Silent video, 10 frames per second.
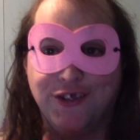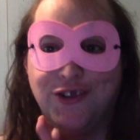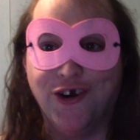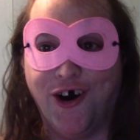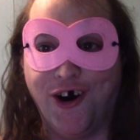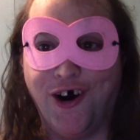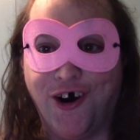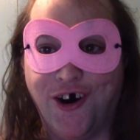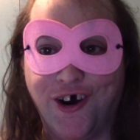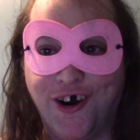
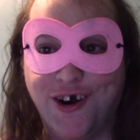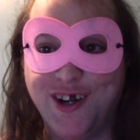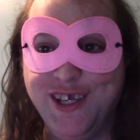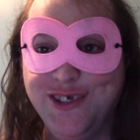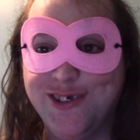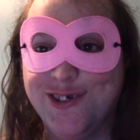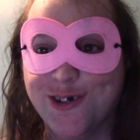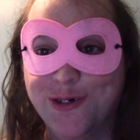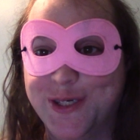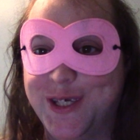Oh, he's
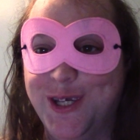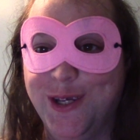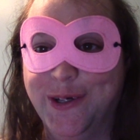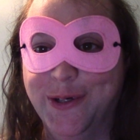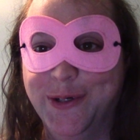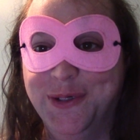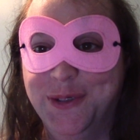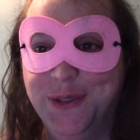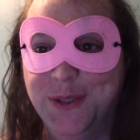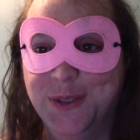
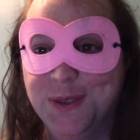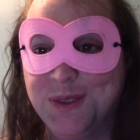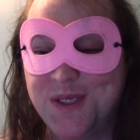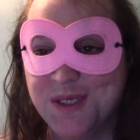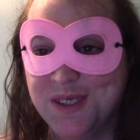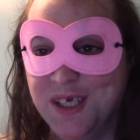so cute!